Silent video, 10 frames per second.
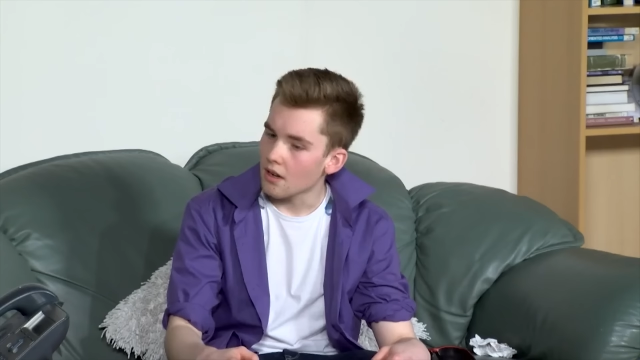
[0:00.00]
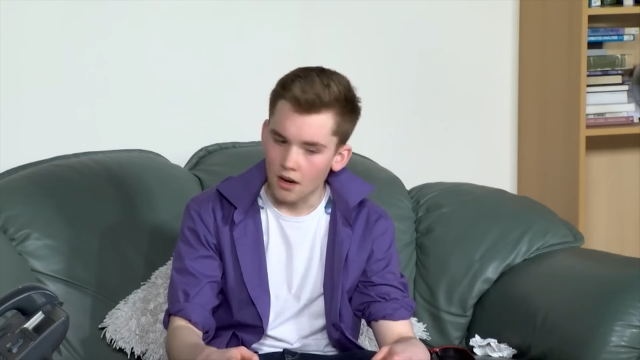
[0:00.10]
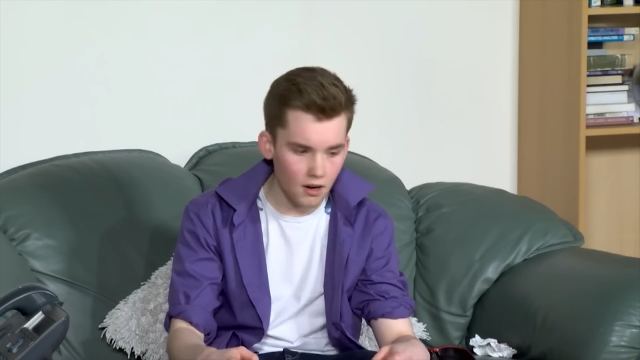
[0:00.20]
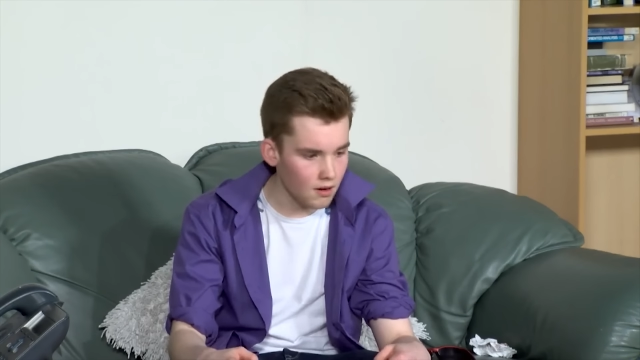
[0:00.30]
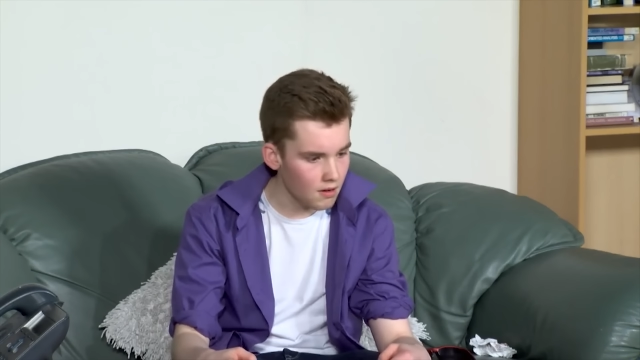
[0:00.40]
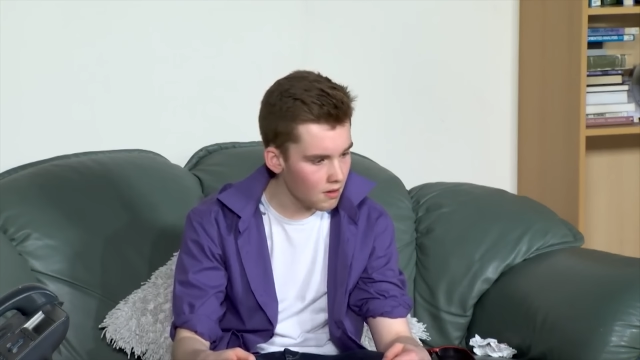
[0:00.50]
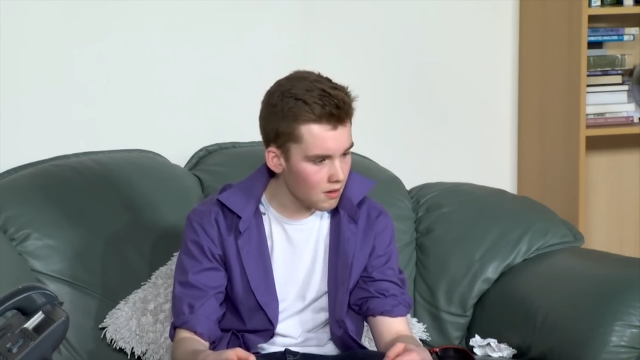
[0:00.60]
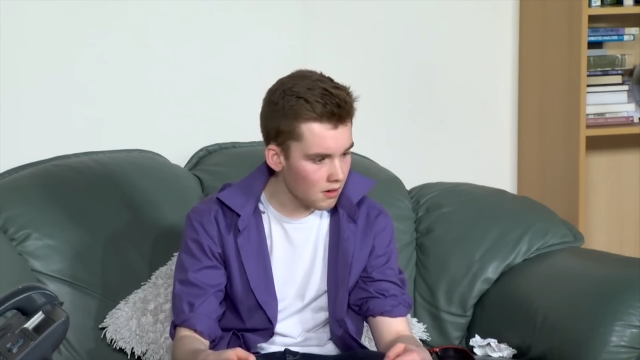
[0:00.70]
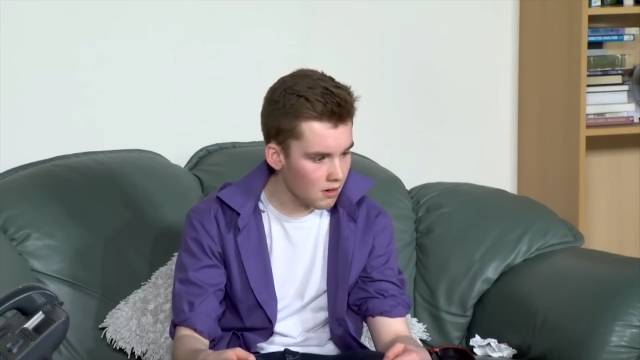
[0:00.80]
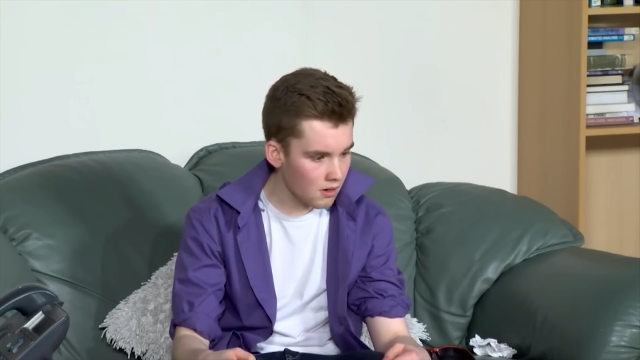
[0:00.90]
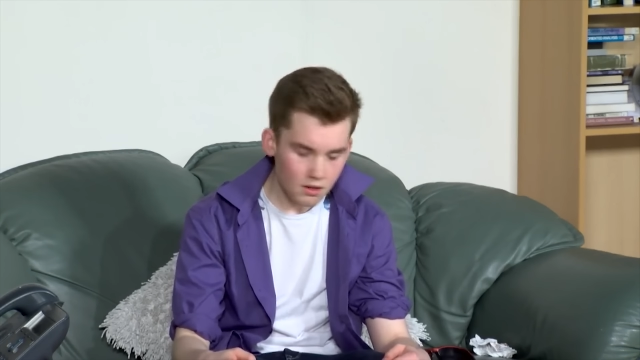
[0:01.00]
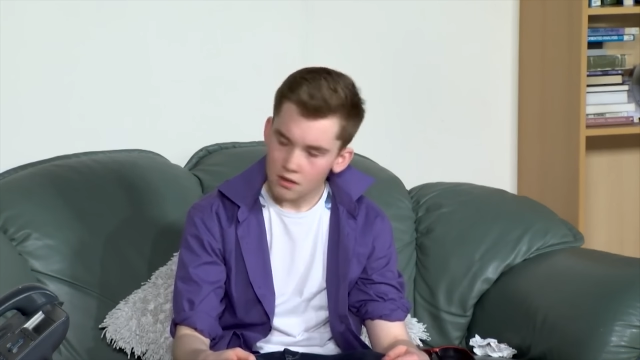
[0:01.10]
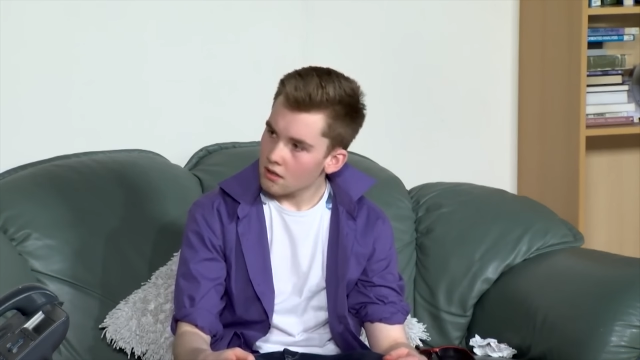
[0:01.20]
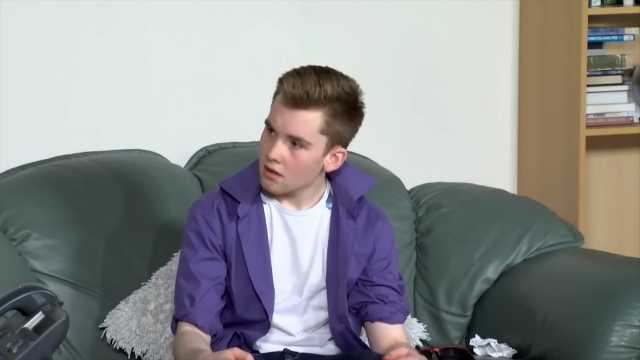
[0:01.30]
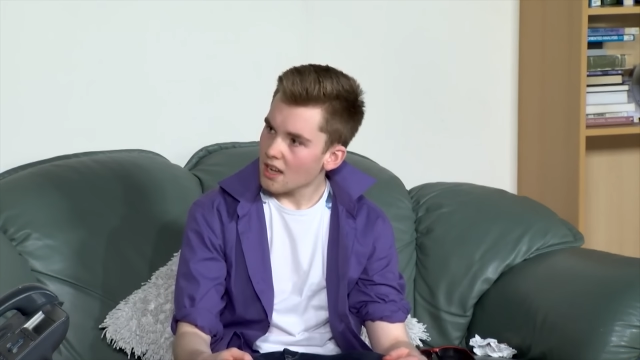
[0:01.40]

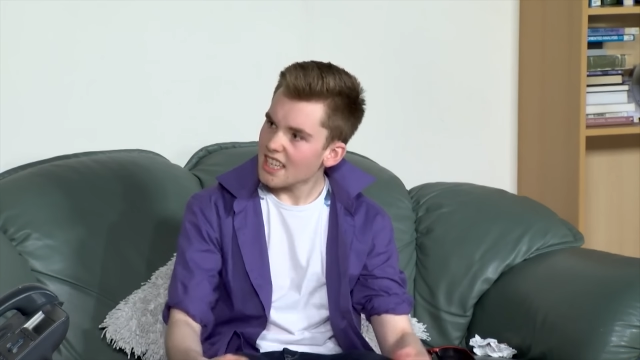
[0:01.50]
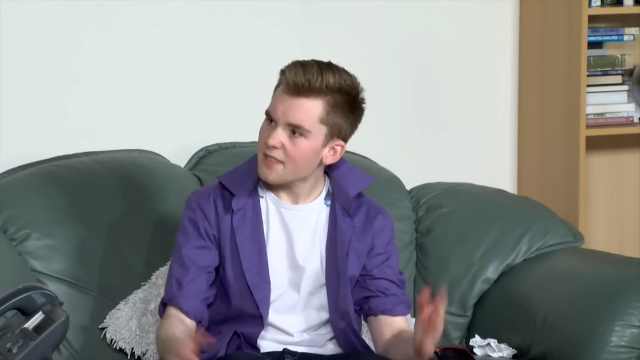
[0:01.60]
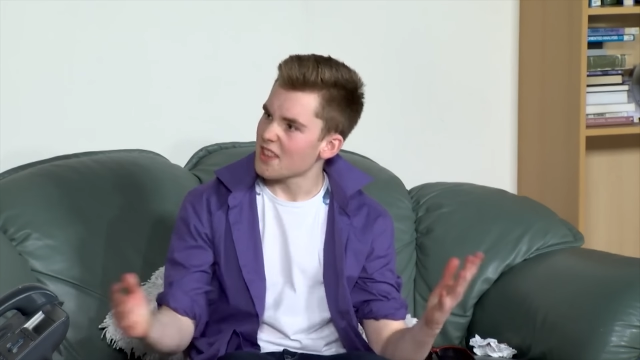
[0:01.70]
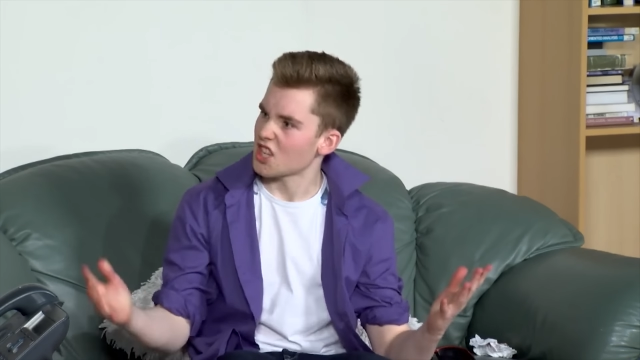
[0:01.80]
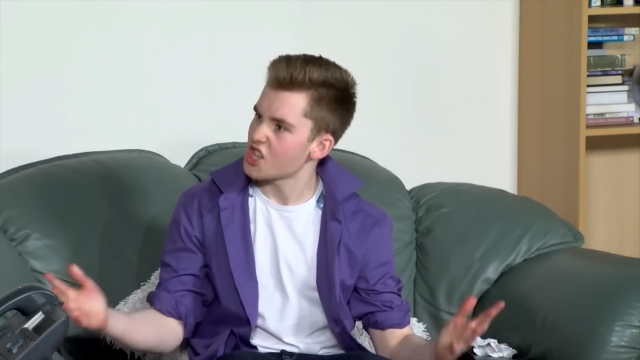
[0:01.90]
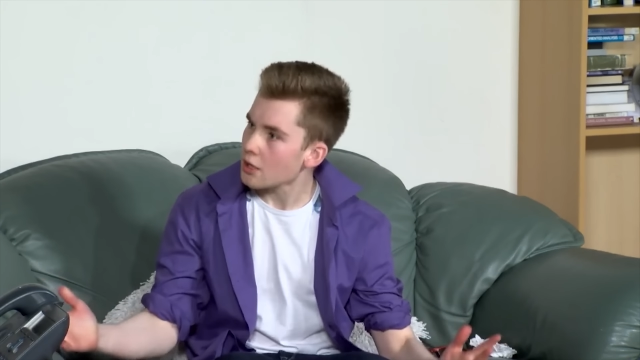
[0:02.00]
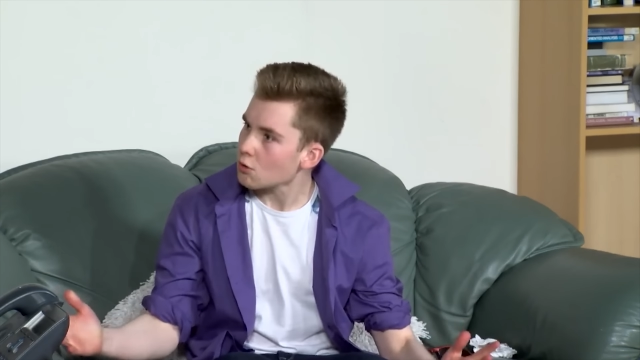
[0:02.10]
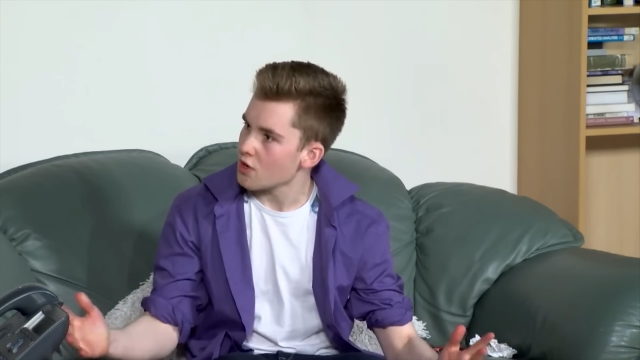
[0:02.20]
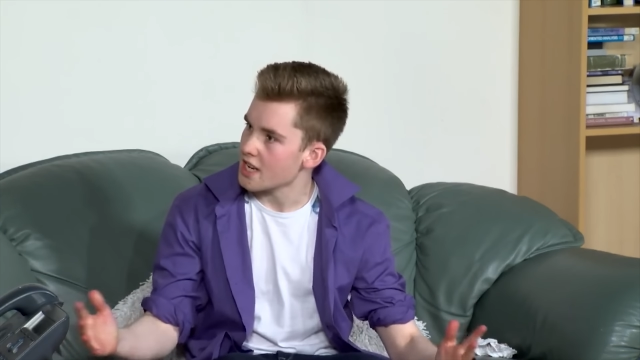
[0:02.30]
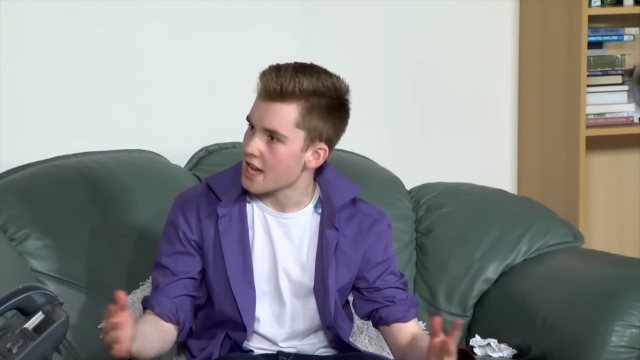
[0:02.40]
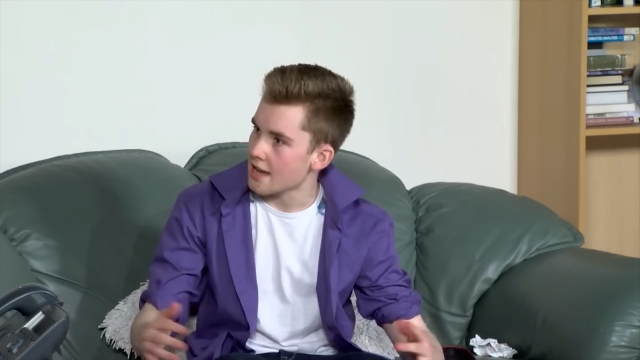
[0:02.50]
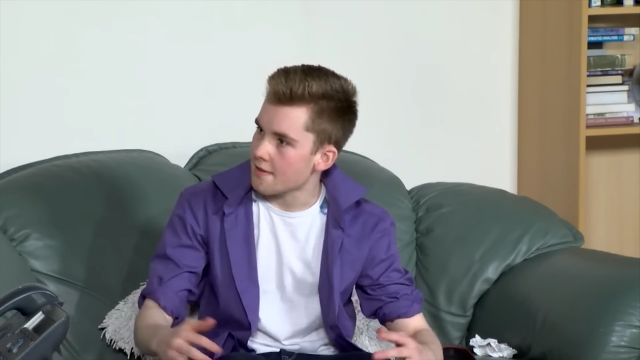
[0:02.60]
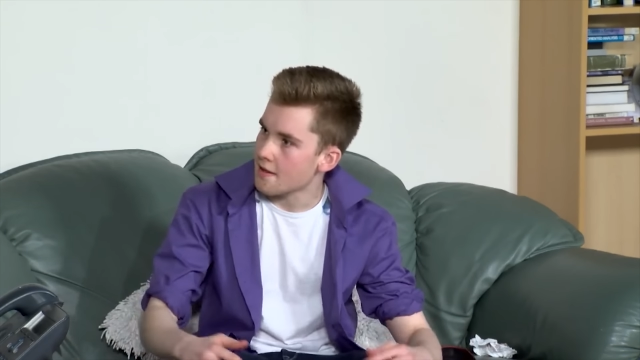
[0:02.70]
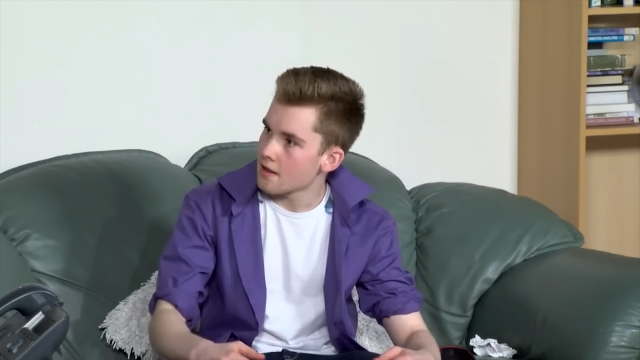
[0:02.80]
I did it for the children, Keith.